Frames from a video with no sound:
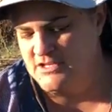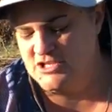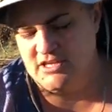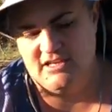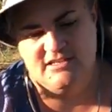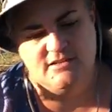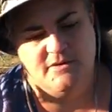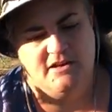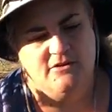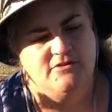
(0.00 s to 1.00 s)
chilies,
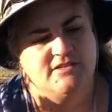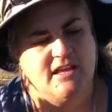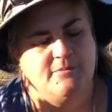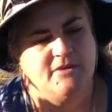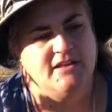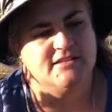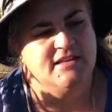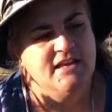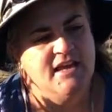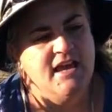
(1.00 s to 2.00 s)
tomatoes, eggplants,
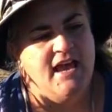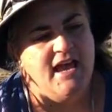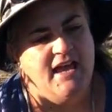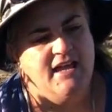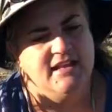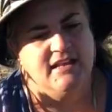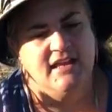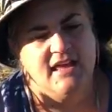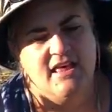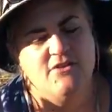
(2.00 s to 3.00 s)
and
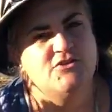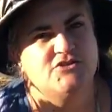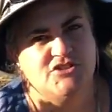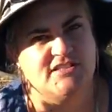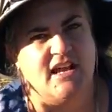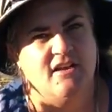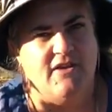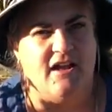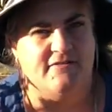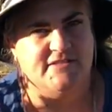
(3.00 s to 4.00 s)
those are just kind of
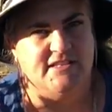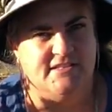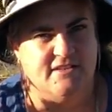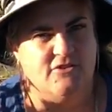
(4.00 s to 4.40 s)
out of season.